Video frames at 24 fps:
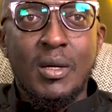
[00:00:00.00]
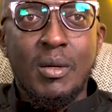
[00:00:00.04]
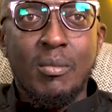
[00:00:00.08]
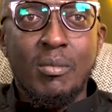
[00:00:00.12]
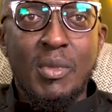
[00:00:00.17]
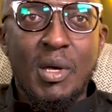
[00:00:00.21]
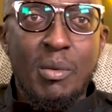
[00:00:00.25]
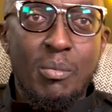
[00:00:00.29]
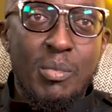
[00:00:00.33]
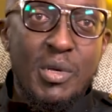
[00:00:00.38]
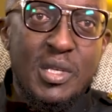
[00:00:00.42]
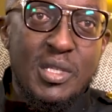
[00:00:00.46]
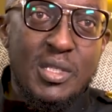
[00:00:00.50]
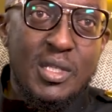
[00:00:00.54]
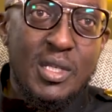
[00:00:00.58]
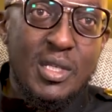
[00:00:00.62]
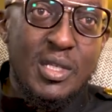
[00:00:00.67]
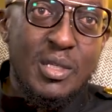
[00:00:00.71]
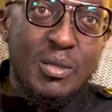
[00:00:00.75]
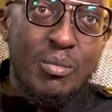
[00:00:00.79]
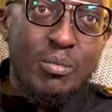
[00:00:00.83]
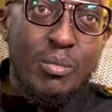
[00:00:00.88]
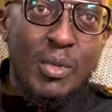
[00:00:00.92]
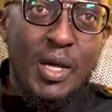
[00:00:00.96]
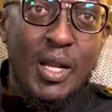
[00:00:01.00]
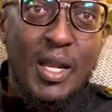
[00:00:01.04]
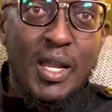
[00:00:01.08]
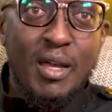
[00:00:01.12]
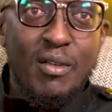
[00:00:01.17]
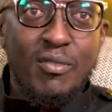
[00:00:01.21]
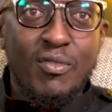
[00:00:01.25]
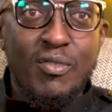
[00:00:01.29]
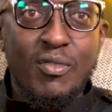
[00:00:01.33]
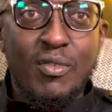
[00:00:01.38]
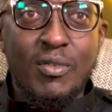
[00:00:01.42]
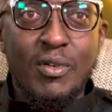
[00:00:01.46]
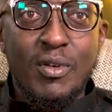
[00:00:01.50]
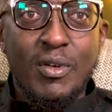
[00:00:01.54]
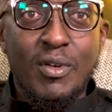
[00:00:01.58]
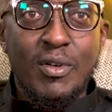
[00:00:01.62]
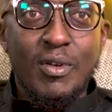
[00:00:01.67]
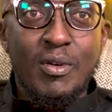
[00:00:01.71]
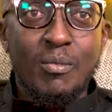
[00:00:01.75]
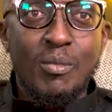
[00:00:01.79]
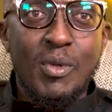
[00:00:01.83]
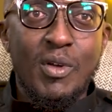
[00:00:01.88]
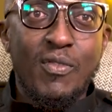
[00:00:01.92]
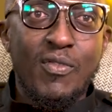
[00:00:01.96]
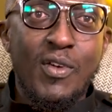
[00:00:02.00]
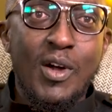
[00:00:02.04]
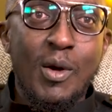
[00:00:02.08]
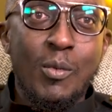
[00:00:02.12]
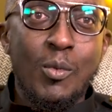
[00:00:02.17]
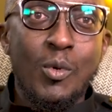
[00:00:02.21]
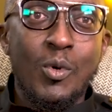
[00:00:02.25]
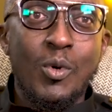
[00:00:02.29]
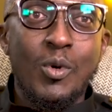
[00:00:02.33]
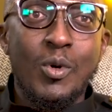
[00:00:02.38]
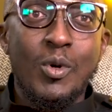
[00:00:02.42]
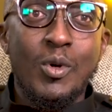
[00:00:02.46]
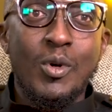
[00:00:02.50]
My business, my life, my family.